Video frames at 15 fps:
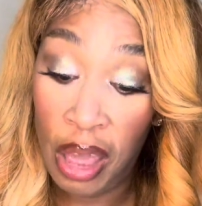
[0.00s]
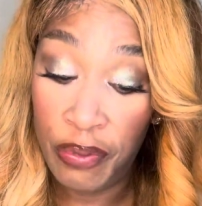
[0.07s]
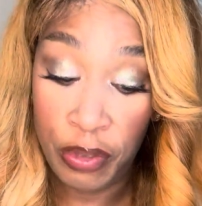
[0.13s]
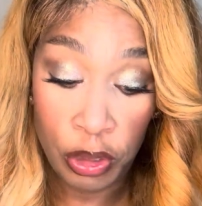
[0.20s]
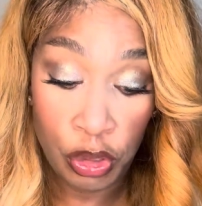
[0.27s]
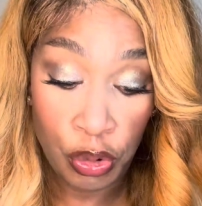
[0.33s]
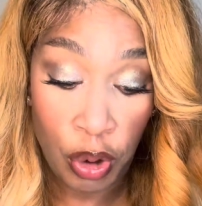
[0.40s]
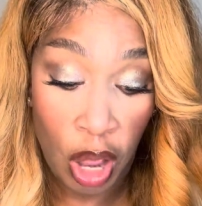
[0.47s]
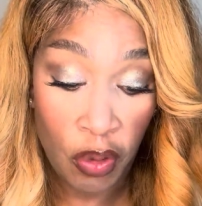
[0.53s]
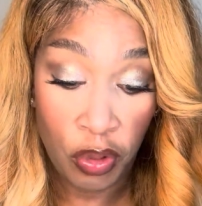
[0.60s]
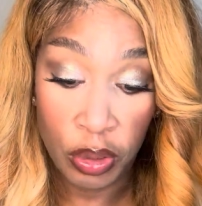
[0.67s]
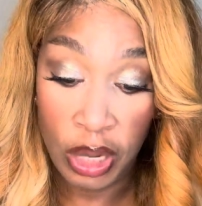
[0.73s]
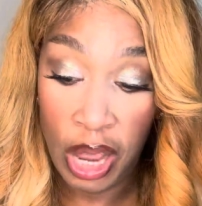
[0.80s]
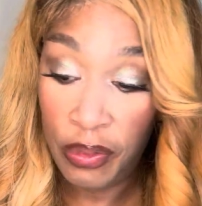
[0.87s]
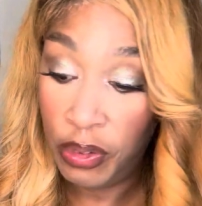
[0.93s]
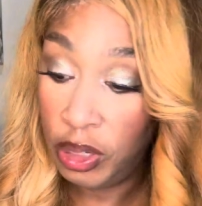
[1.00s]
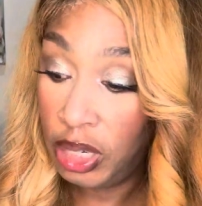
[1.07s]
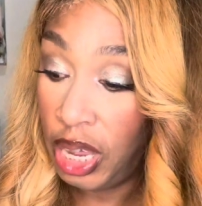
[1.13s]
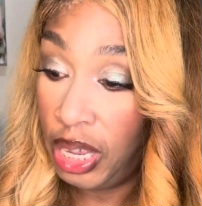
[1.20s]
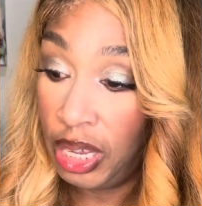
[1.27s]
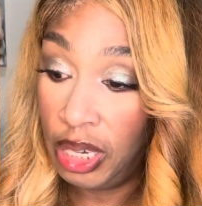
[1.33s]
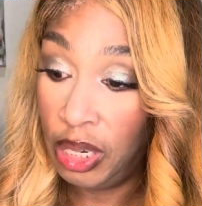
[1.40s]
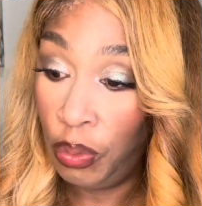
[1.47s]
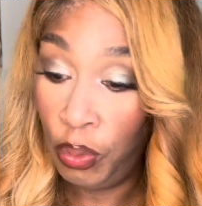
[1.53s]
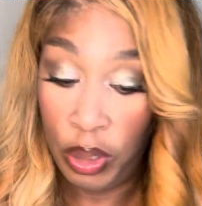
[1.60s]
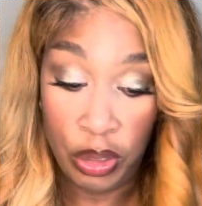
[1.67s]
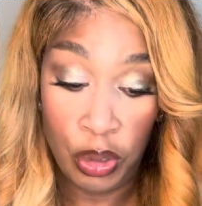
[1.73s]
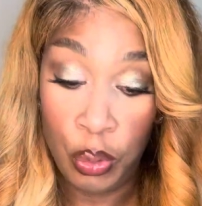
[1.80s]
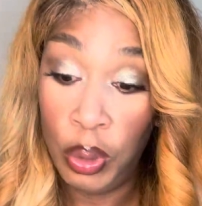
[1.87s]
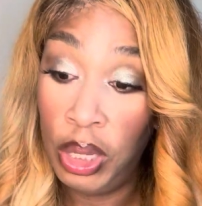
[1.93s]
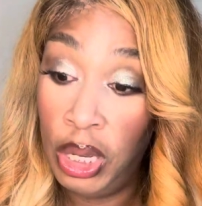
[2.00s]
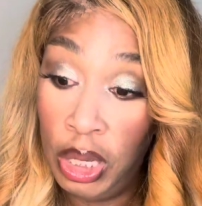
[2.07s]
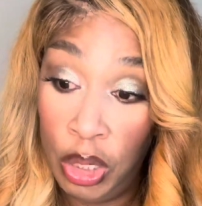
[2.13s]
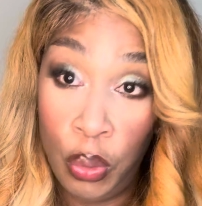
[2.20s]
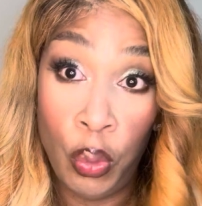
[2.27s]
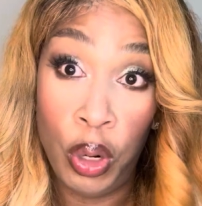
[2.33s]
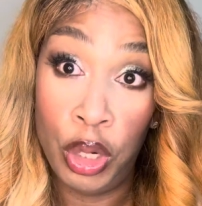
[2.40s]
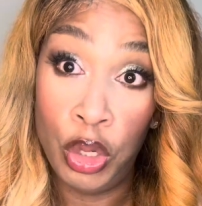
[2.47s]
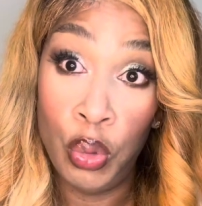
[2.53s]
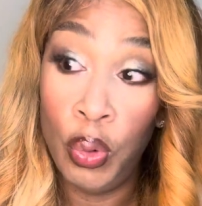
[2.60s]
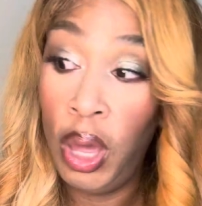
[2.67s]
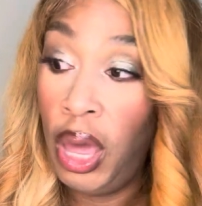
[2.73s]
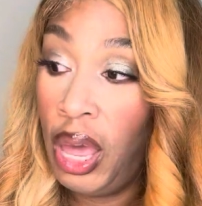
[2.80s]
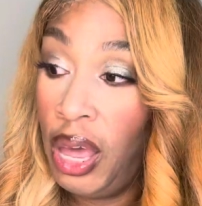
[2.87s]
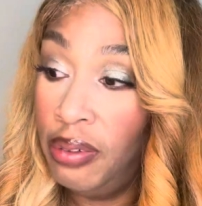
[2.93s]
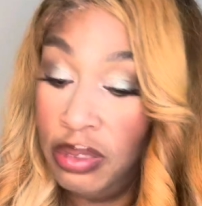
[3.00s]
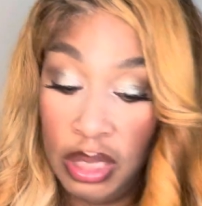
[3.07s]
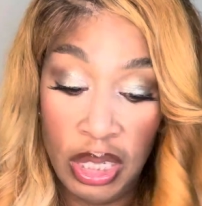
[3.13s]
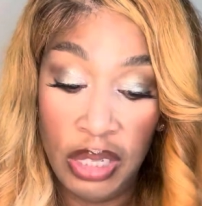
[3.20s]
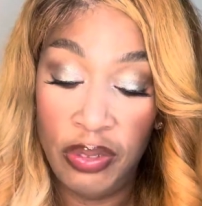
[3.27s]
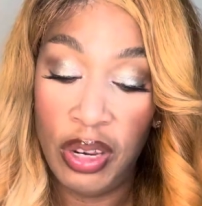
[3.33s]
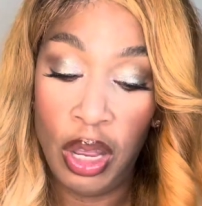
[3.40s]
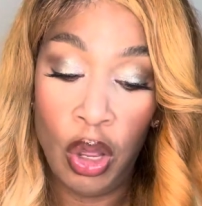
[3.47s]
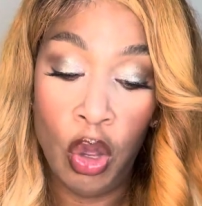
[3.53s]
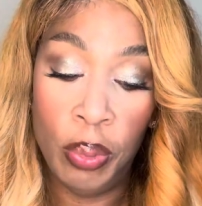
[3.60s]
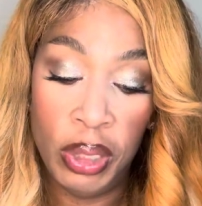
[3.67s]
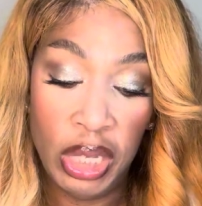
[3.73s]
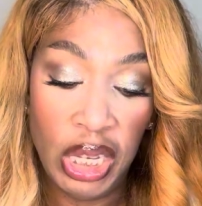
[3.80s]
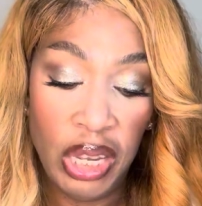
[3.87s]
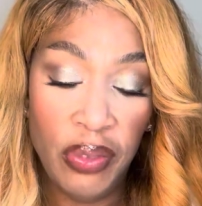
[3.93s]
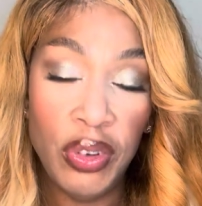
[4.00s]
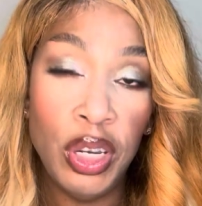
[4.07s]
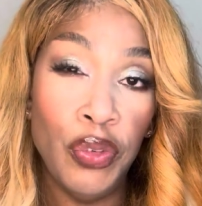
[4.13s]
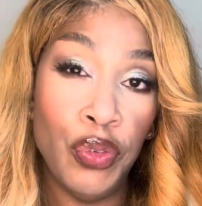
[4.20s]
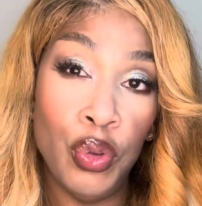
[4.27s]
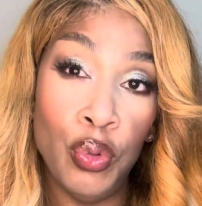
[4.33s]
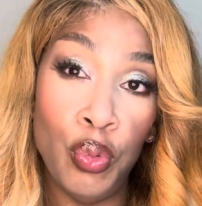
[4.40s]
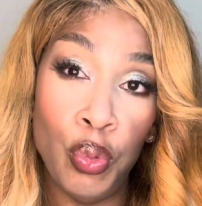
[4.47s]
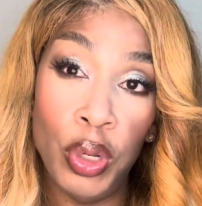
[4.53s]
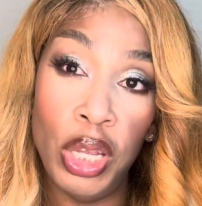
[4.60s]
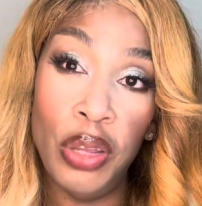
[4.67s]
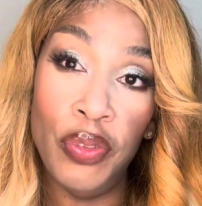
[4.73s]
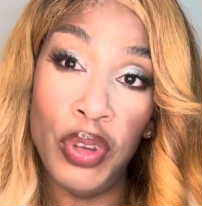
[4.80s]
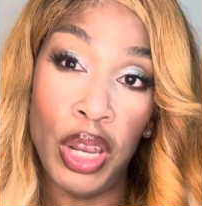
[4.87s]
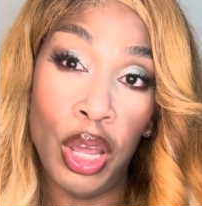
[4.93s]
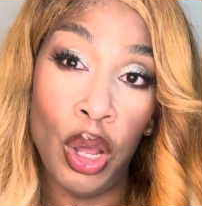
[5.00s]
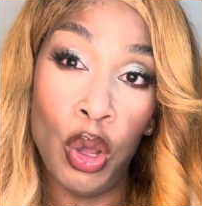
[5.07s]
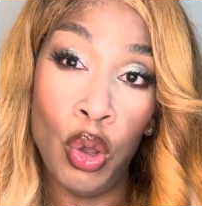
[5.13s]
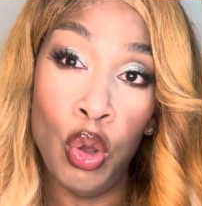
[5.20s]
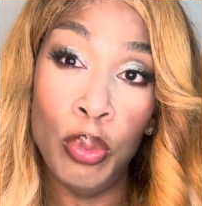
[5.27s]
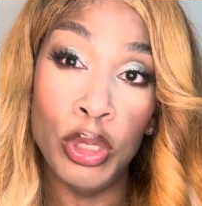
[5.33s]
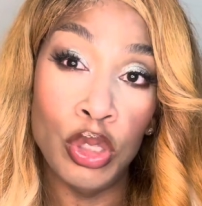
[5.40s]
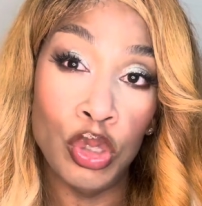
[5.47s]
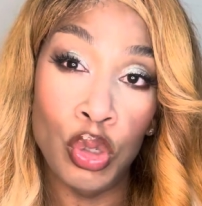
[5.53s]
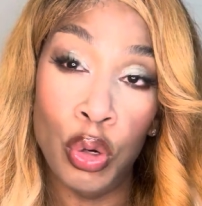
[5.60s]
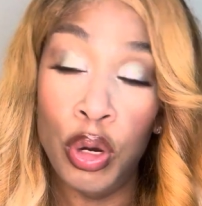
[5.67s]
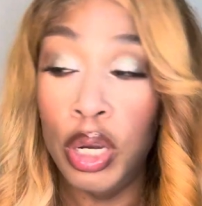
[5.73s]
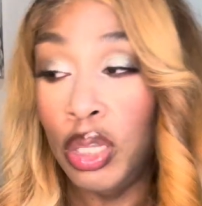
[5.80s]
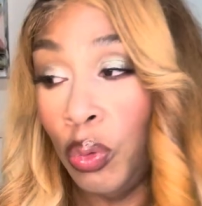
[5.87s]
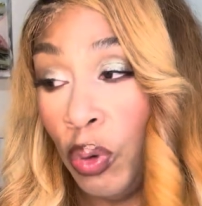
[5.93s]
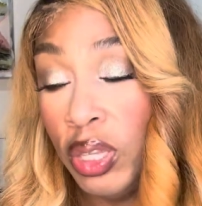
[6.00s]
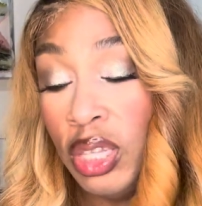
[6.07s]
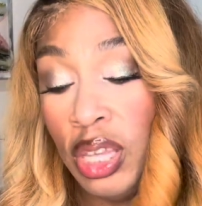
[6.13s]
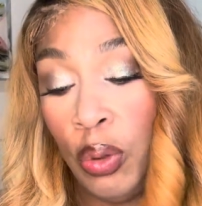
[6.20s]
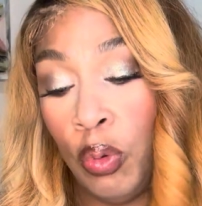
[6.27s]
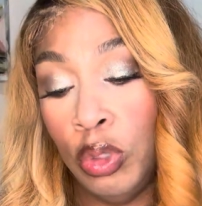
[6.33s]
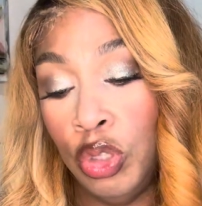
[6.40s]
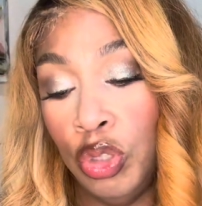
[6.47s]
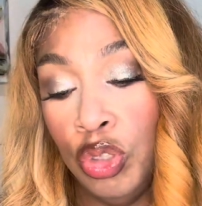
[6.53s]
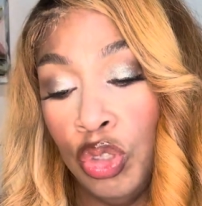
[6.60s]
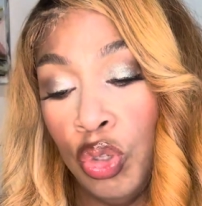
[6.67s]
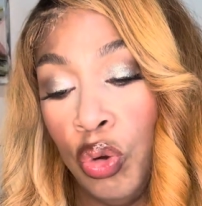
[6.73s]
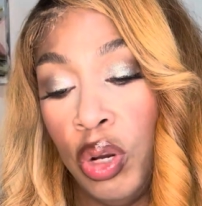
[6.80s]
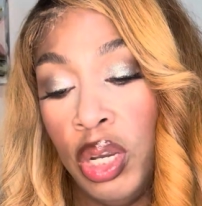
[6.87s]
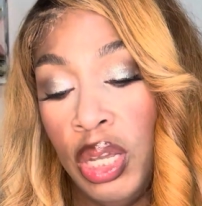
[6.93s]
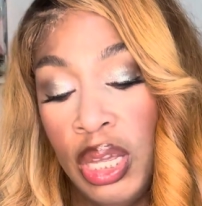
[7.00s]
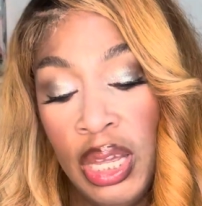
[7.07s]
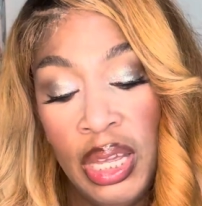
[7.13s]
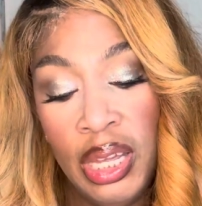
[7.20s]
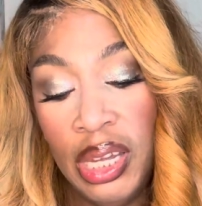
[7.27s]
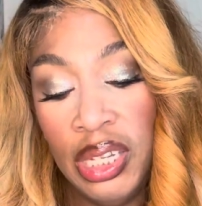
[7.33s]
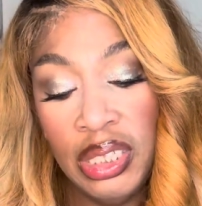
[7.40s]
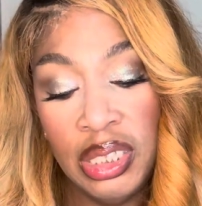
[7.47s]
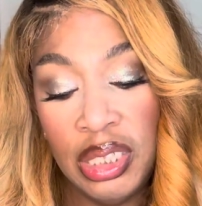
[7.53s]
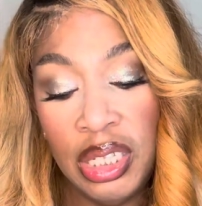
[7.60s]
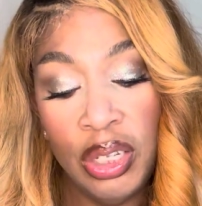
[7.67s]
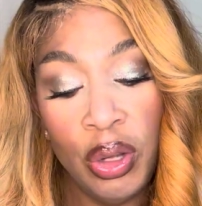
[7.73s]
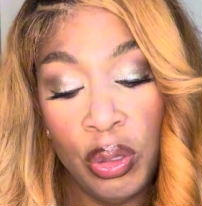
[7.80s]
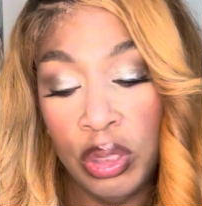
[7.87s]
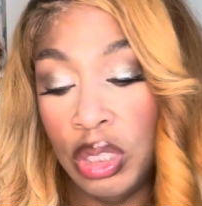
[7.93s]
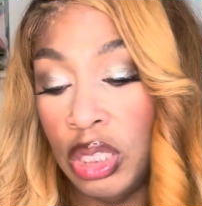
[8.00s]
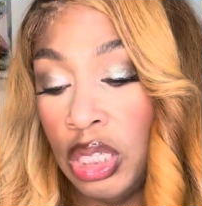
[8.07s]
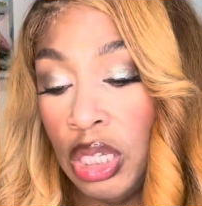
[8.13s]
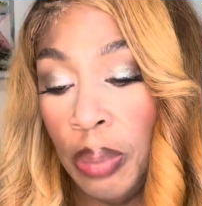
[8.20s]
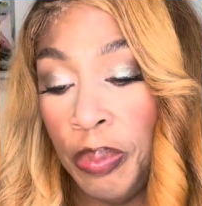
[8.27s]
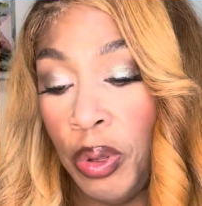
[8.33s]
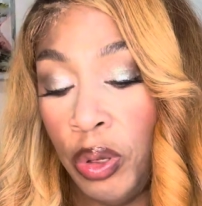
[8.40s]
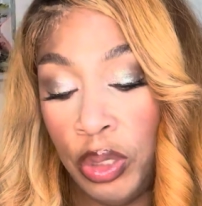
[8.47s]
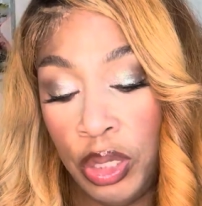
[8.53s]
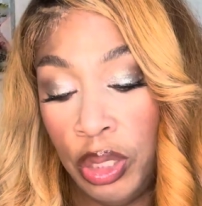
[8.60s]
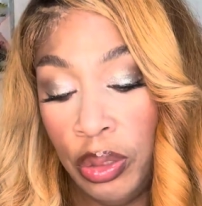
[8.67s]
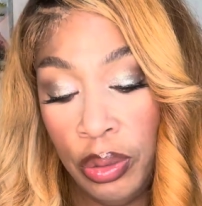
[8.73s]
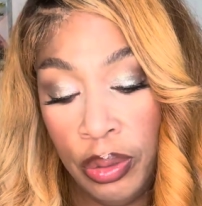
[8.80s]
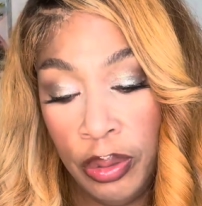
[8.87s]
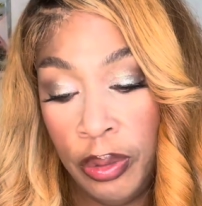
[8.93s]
for travel, not for taking it with you anywhere. You would have to leave it at home. And even if you leave it at home and store it the way that they want you to store it, it's still going to skip on you.